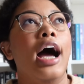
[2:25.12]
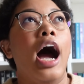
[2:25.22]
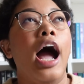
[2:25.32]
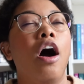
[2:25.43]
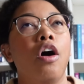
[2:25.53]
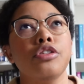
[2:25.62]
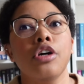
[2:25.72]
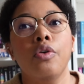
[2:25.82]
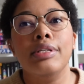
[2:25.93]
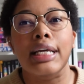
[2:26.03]
I
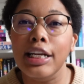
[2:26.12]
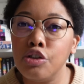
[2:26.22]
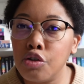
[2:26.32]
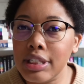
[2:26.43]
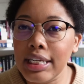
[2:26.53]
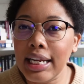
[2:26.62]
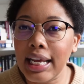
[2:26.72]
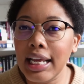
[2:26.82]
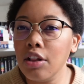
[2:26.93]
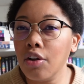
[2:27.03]
also was interested
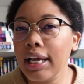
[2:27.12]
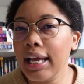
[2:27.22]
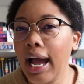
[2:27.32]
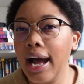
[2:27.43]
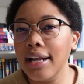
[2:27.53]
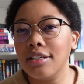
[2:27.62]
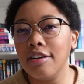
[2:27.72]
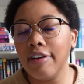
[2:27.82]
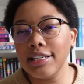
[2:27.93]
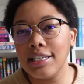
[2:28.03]
in looking at
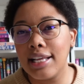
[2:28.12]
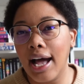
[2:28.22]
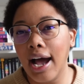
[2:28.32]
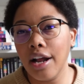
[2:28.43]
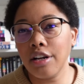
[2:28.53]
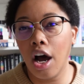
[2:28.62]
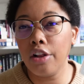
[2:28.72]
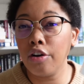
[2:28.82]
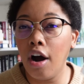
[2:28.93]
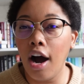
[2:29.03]
devices that had
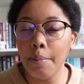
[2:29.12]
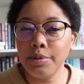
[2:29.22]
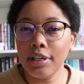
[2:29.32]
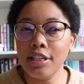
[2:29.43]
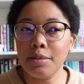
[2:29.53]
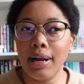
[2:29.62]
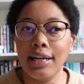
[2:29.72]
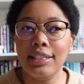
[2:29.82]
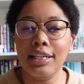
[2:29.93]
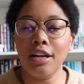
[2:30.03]
color options, but I
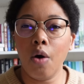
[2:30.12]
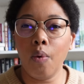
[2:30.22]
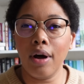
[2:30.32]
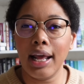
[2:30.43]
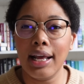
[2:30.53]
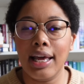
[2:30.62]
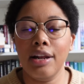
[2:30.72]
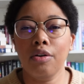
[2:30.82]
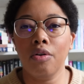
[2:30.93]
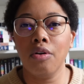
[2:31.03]
did not want a
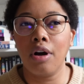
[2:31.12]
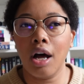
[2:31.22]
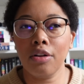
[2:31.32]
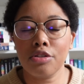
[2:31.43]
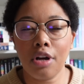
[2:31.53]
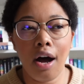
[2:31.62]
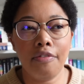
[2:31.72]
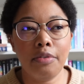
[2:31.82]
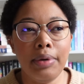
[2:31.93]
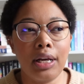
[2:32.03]
Kindle Color
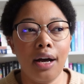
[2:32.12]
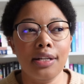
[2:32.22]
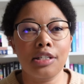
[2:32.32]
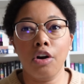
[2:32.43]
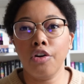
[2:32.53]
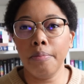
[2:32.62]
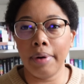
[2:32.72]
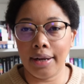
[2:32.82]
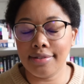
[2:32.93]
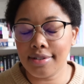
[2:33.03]
Soft because there are no
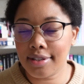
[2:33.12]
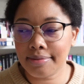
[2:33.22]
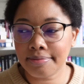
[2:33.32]
buttons.